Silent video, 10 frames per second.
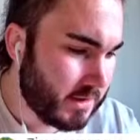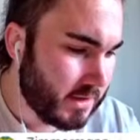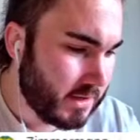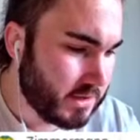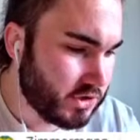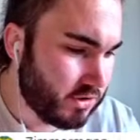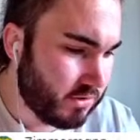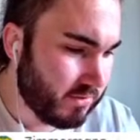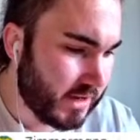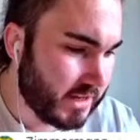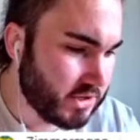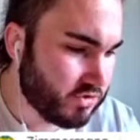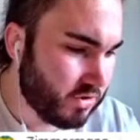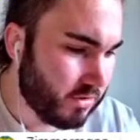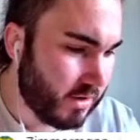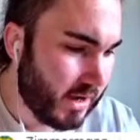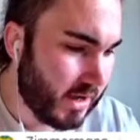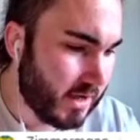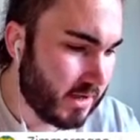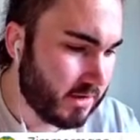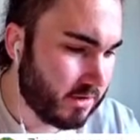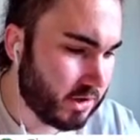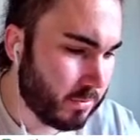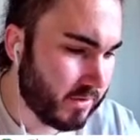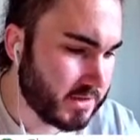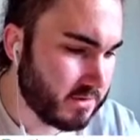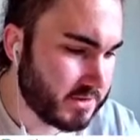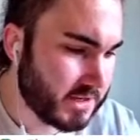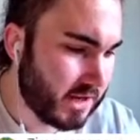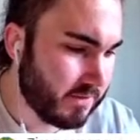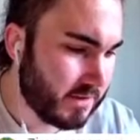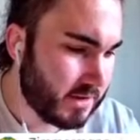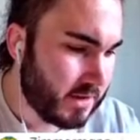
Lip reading: Is your intro non-copyright songs, Calvin?